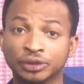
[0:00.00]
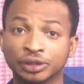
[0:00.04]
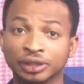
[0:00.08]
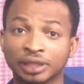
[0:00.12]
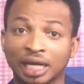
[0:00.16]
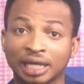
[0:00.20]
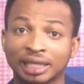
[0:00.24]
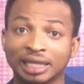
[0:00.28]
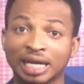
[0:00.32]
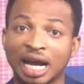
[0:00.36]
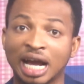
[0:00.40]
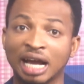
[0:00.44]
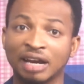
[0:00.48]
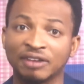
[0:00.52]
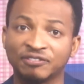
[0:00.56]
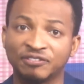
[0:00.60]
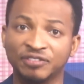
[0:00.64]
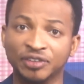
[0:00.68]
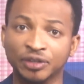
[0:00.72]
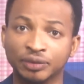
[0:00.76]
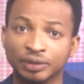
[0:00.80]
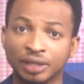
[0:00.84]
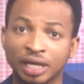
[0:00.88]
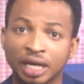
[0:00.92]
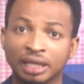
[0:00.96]
at
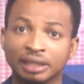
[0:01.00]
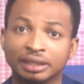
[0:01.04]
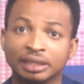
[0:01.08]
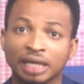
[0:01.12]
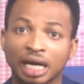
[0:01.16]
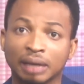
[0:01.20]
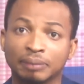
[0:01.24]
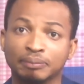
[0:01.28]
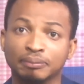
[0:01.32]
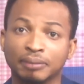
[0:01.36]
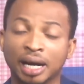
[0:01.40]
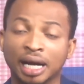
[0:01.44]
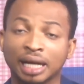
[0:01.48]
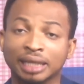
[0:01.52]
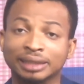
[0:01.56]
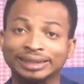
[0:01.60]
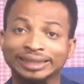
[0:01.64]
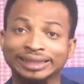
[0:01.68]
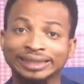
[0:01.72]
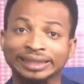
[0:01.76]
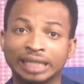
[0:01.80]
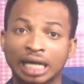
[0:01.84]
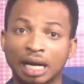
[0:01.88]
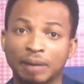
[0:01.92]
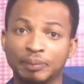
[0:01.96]
Anfield that
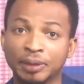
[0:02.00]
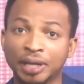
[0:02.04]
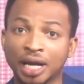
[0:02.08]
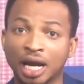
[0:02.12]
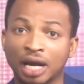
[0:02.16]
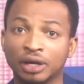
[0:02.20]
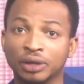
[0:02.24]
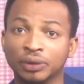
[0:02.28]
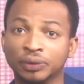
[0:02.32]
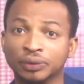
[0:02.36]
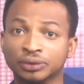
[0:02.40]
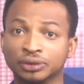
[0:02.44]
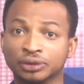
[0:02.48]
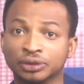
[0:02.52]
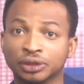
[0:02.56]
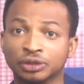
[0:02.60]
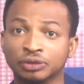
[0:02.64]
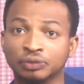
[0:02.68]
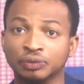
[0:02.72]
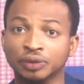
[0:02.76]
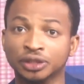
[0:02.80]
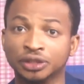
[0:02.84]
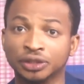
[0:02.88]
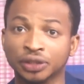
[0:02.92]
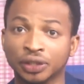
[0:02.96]
marked Xabi Alonso's
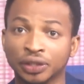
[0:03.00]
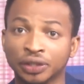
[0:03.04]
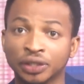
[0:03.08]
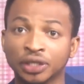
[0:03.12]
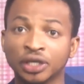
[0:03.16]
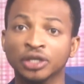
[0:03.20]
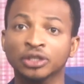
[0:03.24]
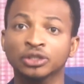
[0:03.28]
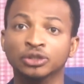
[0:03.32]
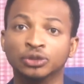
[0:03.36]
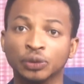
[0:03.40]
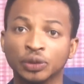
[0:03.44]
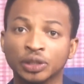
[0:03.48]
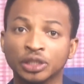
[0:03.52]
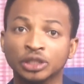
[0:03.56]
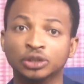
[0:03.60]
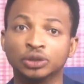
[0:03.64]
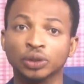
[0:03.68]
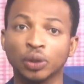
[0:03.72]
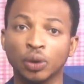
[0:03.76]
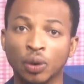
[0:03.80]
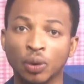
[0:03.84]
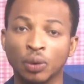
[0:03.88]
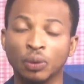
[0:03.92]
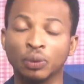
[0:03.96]
return to
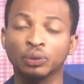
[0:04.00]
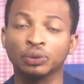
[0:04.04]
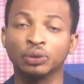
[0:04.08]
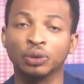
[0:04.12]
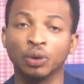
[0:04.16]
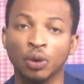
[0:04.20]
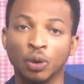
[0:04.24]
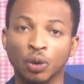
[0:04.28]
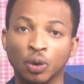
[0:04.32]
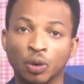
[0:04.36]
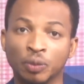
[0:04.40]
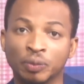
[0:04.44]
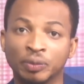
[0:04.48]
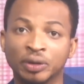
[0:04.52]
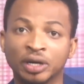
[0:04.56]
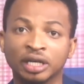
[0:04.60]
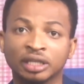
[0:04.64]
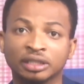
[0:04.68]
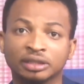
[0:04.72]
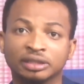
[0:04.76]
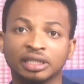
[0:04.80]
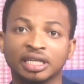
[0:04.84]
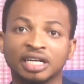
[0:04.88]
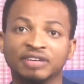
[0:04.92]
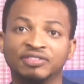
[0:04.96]
his old home.
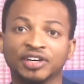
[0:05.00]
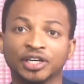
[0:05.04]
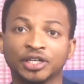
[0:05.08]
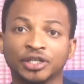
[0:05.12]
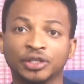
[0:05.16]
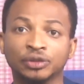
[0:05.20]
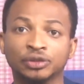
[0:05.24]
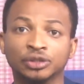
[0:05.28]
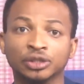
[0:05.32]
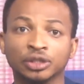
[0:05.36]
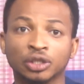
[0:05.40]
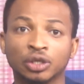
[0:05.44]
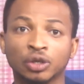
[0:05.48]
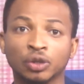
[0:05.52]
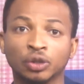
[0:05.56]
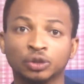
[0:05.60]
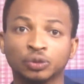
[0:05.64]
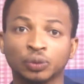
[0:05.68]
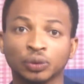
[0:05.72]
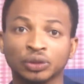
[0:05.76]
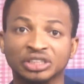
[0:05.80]
The Leverkusen coach was